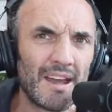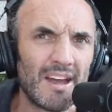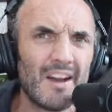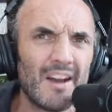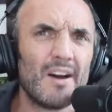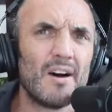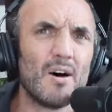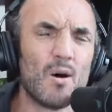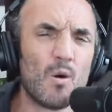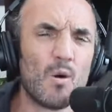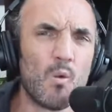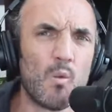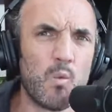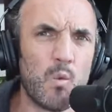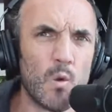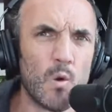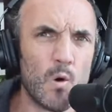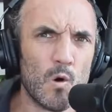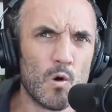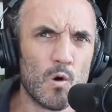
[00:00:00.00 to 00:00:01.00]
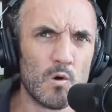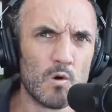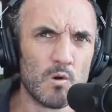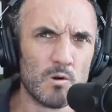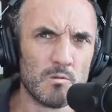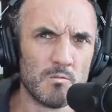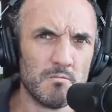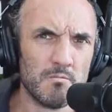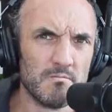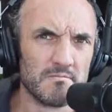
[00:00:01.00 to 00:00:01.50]
a
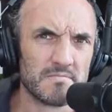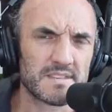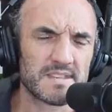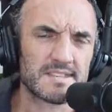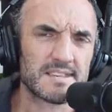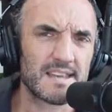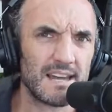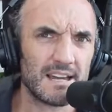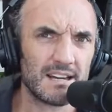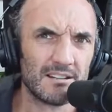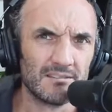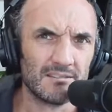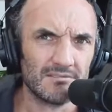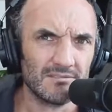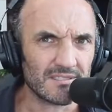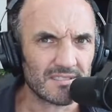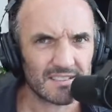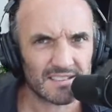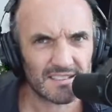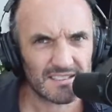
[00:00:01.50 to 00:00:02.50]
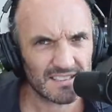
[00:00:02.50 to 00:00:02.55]
warm sound.